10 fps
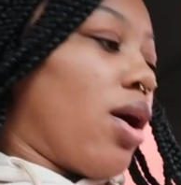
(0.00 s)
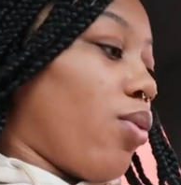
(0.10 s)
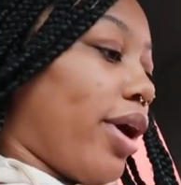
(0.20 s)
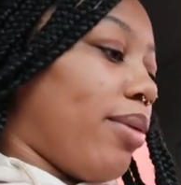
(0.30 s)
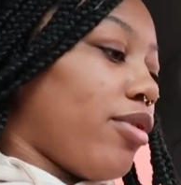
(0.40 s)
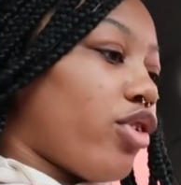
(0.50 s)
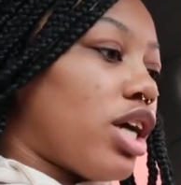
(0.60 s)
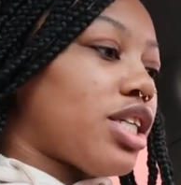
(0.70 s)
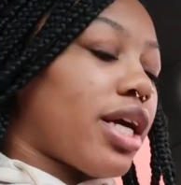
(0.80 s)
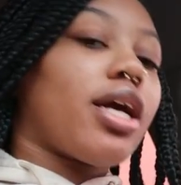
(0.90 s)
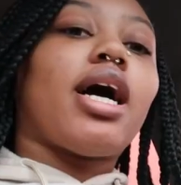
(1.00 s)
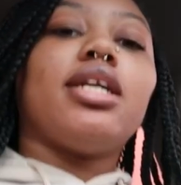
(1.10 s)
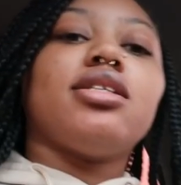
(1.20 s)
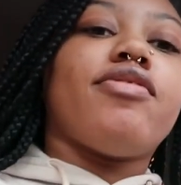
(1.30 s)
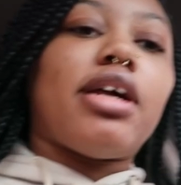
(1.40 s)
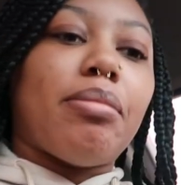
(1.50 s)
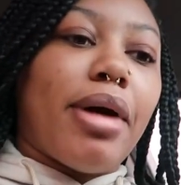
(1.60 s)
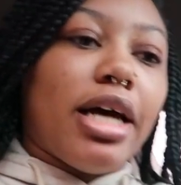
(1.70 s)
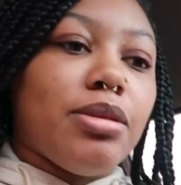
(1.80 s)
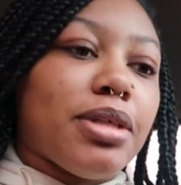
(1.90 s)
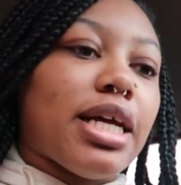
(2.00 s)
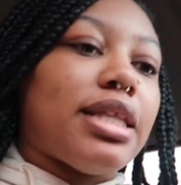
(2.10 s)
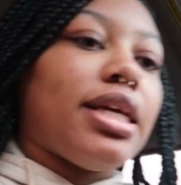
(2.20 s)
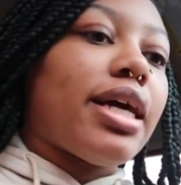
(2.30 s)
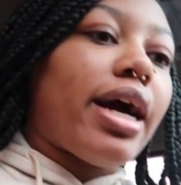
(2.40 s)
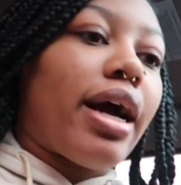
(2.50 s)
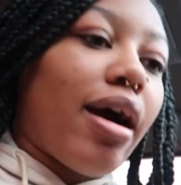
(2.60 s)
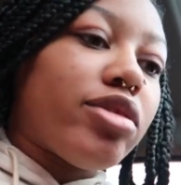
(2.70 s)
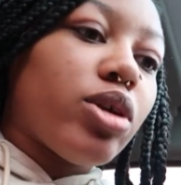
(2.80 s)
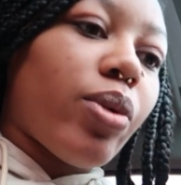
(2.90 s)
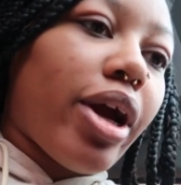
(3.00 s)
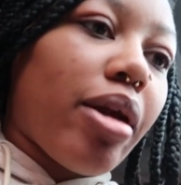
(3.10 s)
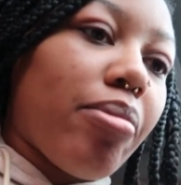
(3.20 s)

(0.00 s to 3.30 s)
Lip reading: Wait, before I check in, I need to find a mask, because I think I have to wear a